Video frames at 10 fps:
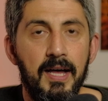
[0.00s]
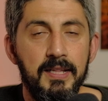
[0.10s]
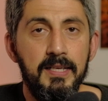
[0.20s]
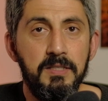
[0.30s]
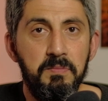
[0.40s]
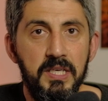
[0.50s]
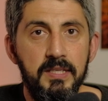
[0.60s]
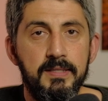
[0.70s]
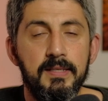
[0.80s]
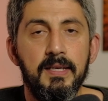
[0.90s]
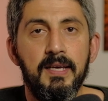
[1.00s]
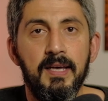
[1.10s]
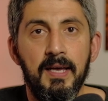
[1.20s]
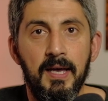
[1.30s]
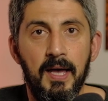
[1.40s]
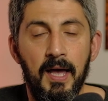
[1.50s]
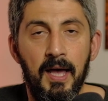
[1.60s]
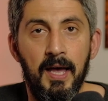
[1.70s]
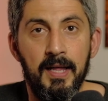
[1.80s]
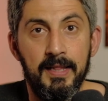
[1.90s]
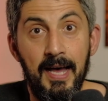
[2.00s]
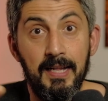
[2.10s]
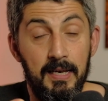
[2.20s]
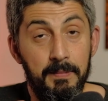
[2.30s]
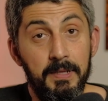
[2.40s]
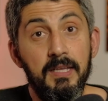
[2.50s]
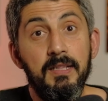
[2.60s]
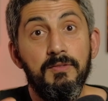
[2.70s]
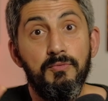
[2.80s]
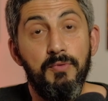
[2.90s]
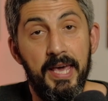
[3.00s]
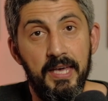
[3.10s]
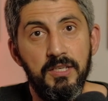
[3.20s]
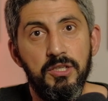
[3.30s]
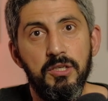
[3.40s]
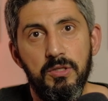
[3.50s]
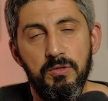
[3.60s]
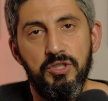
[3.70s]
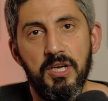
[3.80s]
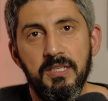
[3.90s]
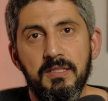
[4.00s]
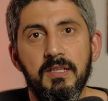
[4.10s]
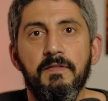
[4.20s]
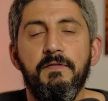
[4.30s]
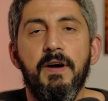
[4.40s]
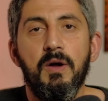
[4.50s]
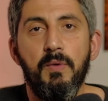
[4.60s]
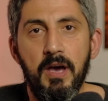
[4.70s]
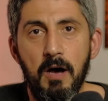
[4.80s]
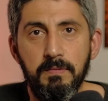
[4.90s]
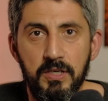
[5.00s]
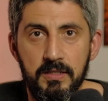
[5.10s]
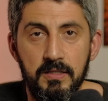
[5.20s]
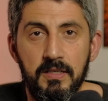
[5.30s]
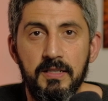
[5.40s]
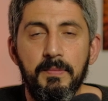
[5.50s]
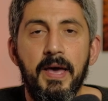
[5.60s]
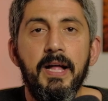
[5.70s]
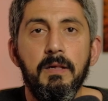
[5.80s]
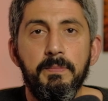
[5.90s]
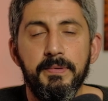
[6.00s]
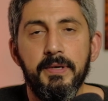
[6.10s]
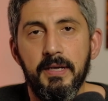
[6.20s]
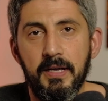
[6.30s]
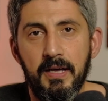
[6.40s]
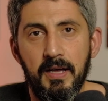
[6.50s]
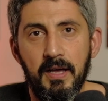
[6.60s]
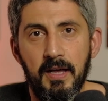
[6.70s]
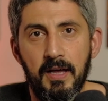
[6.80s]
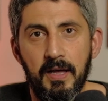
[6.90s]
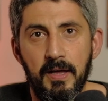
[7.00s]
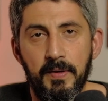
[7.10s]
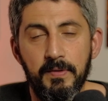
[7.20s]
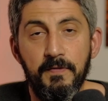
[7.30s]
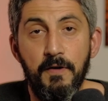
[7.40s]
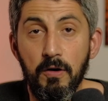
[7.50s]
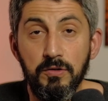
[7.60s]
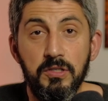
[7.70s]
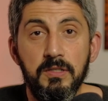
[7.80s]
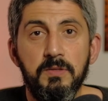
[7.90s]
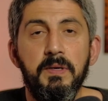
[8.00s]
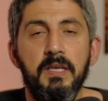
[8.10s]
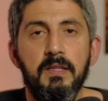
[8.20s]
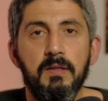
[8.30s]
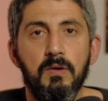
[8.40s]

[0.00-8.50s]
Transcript: this means that limiting the range to just faraway objects is going to help the focusing speed